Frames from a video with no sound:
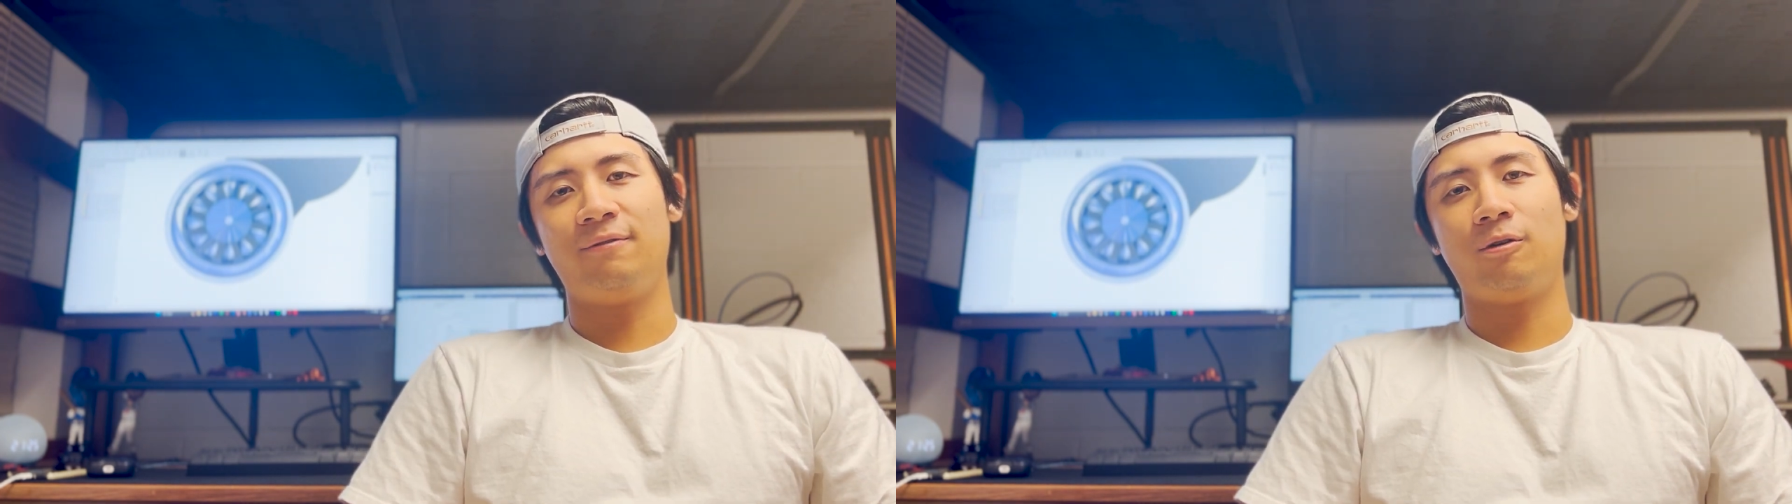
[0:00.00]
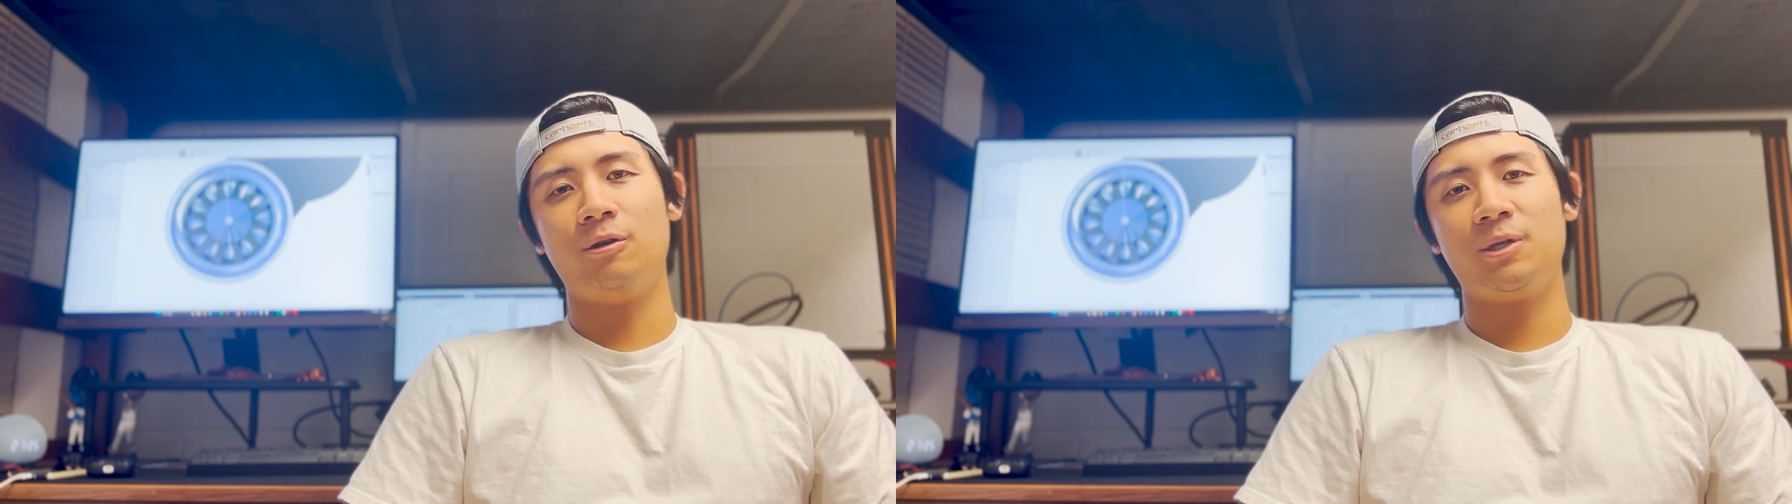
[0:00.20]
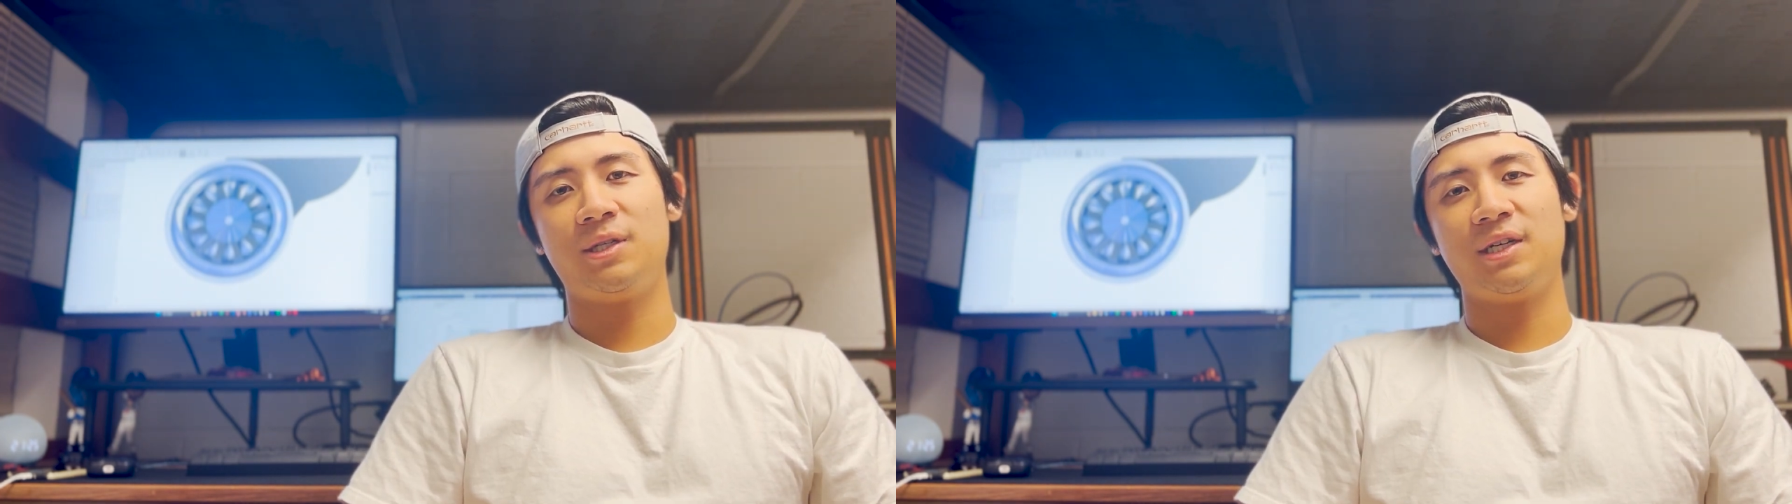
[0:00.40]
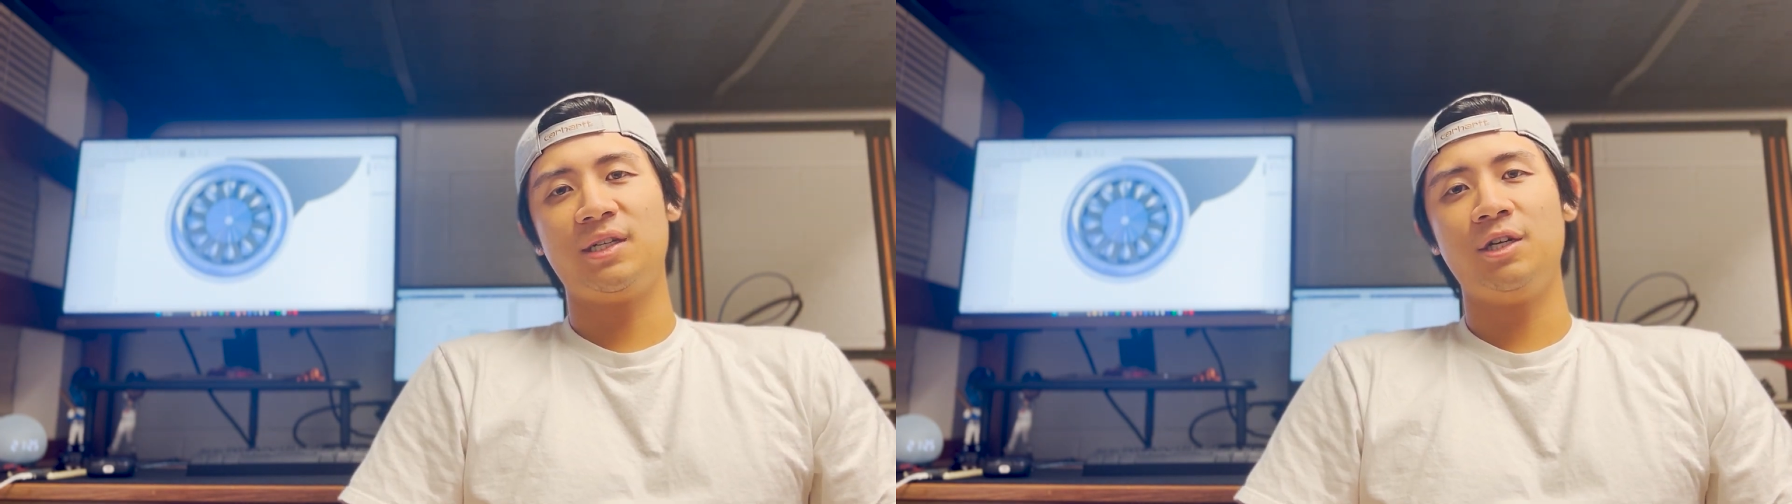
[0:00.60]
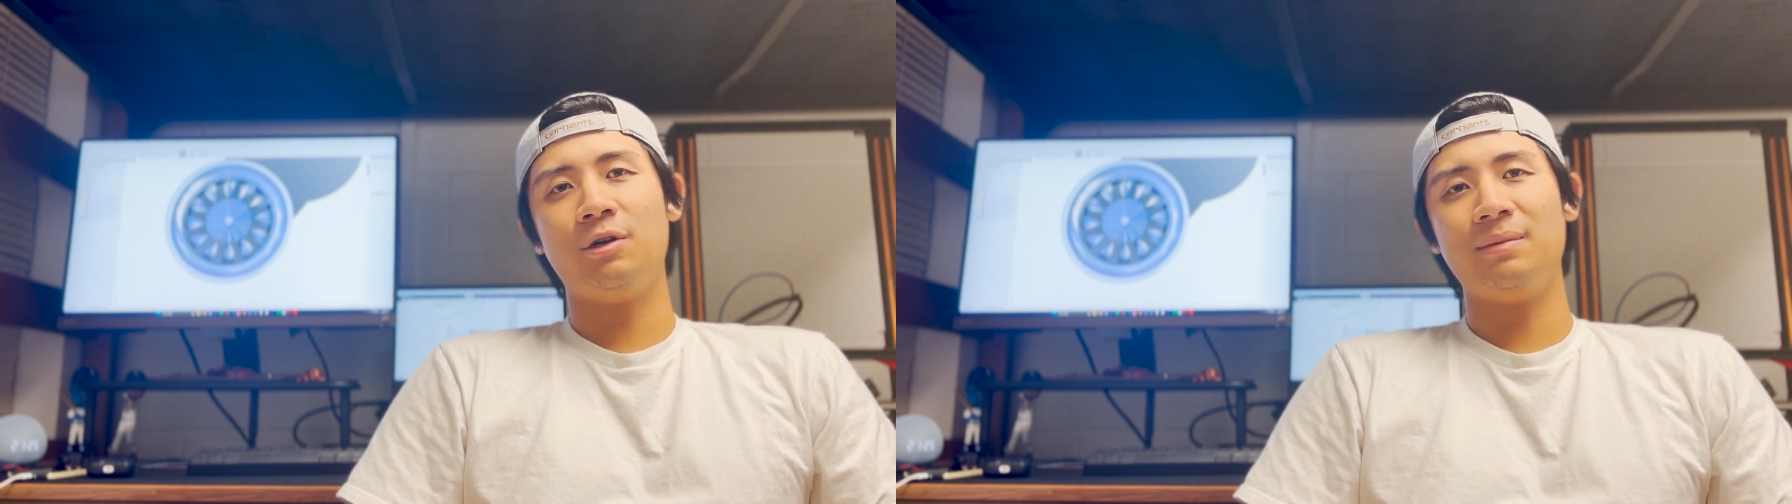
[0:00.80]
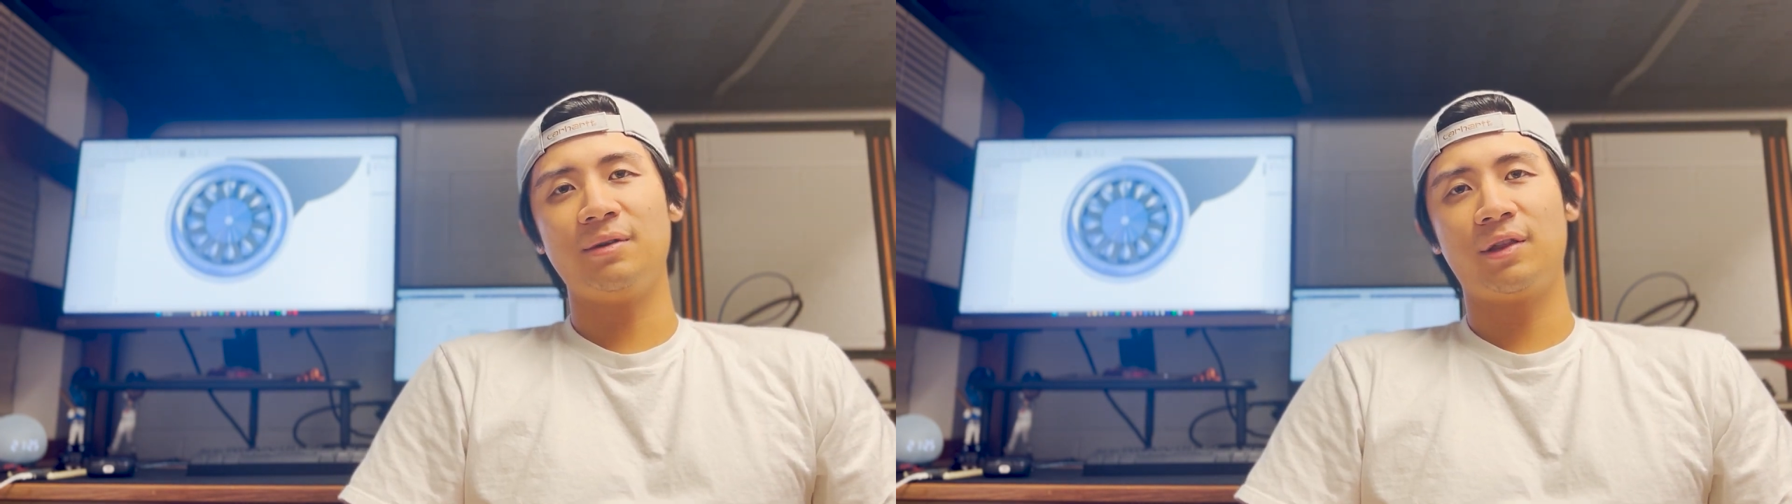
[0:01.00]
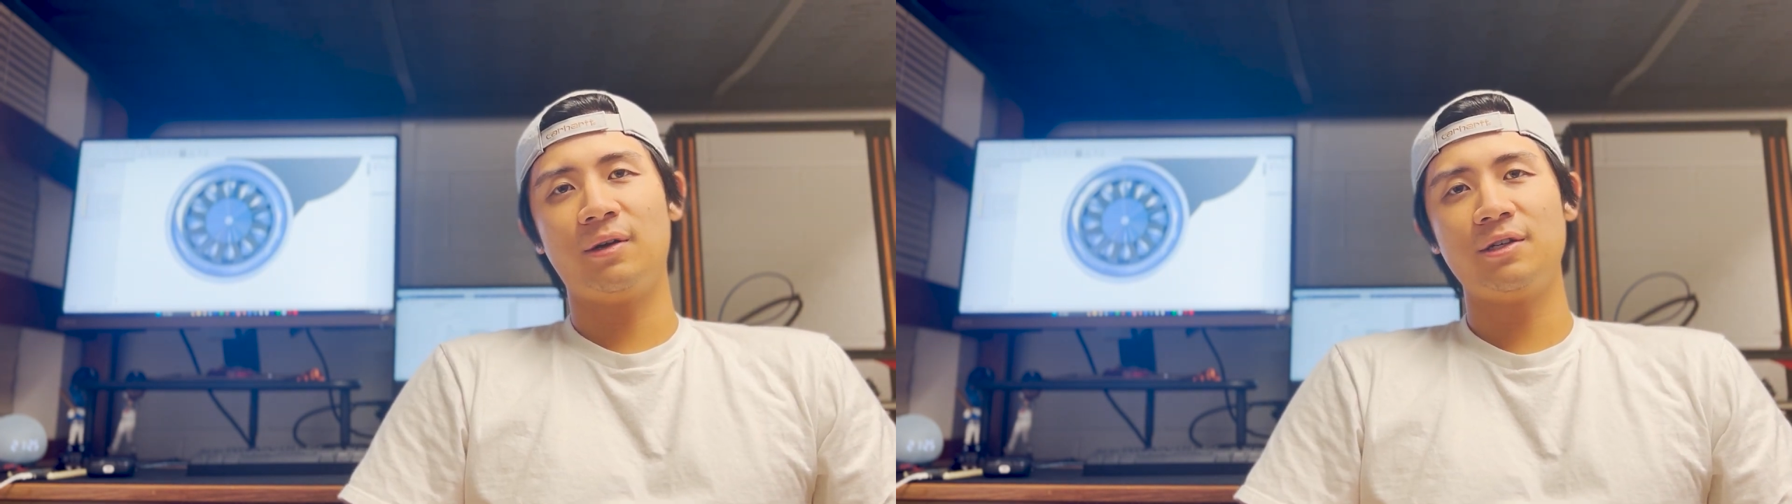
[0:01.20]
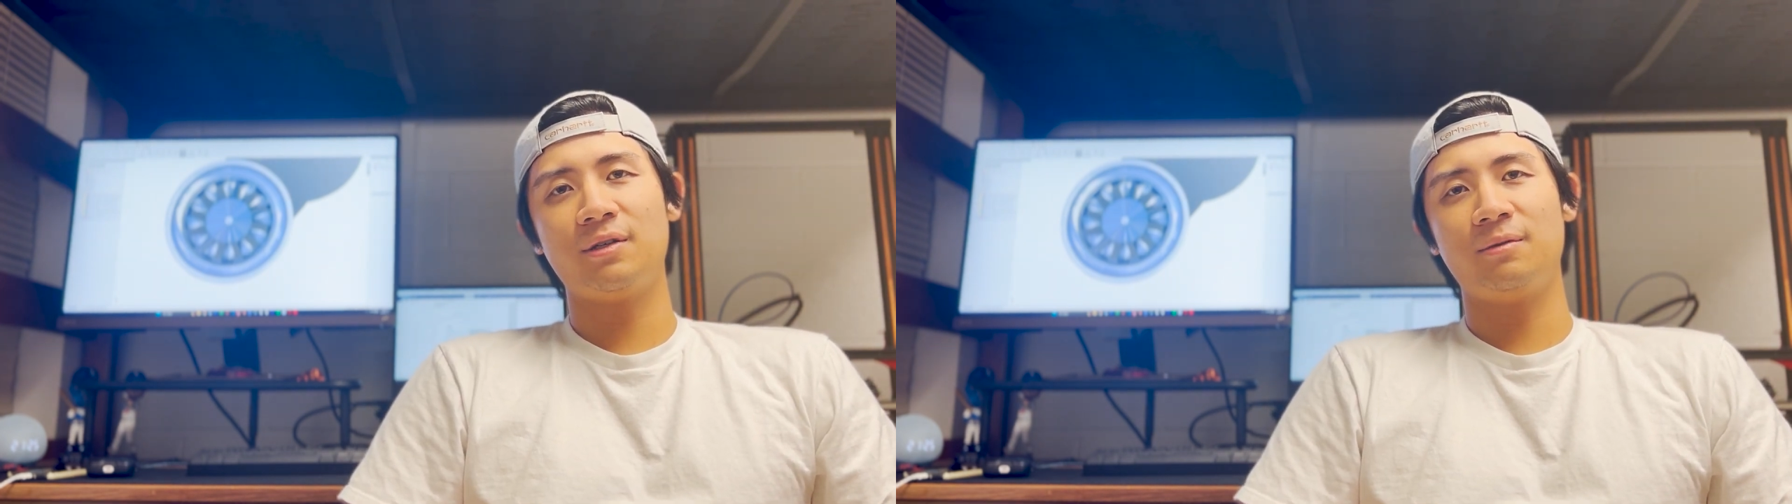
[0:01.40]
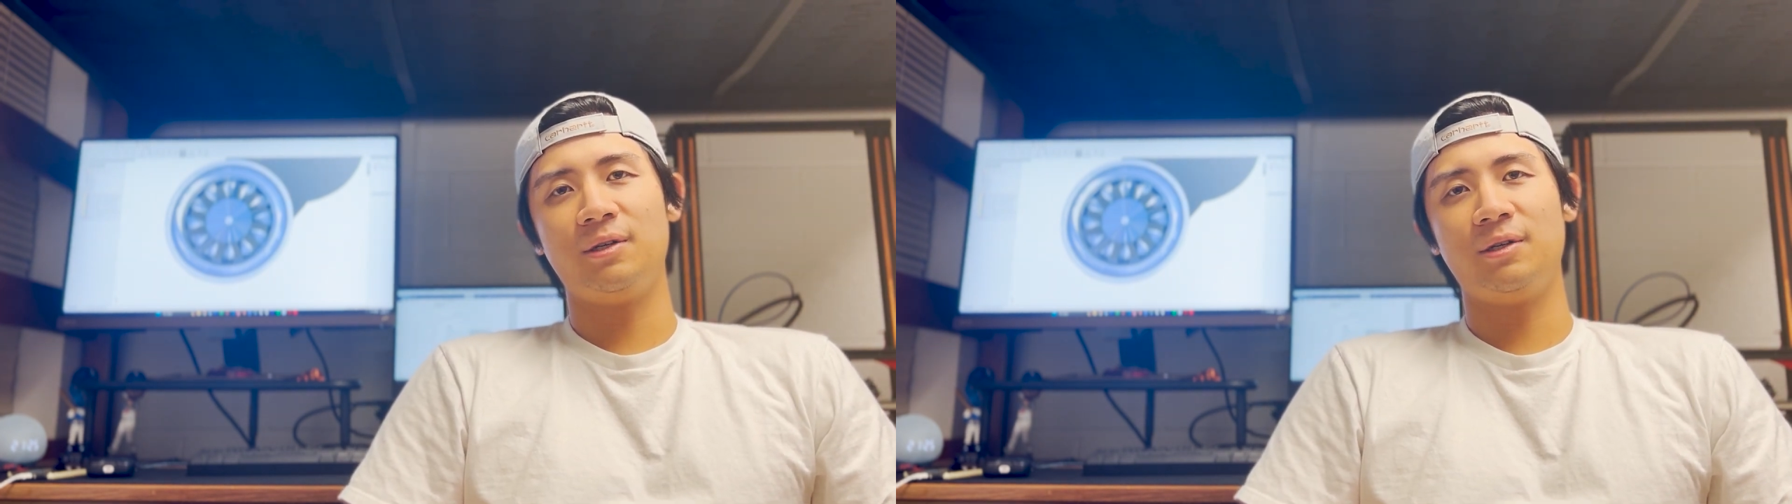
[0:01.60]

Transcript: 460 grams of thrust,